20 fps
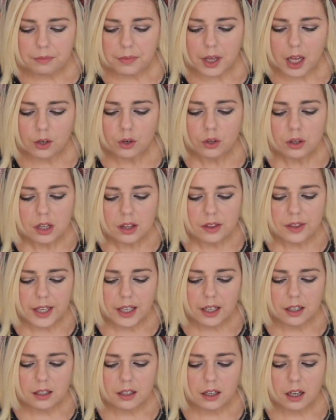Another
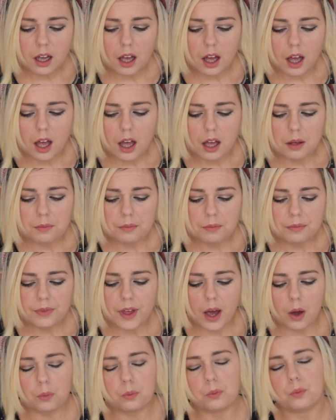thing
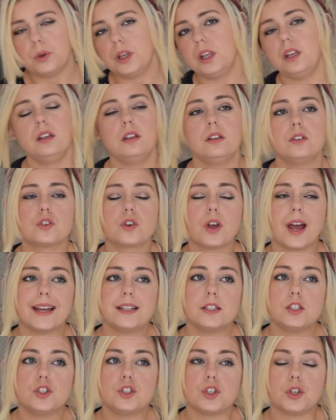that we tried
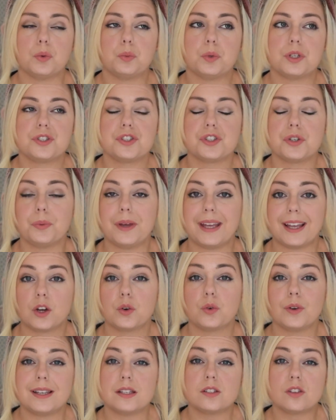to do was to
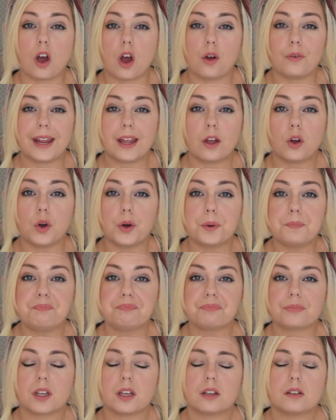increase our income.
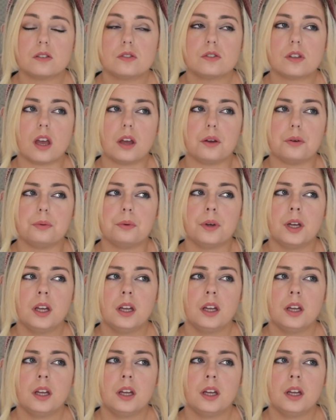So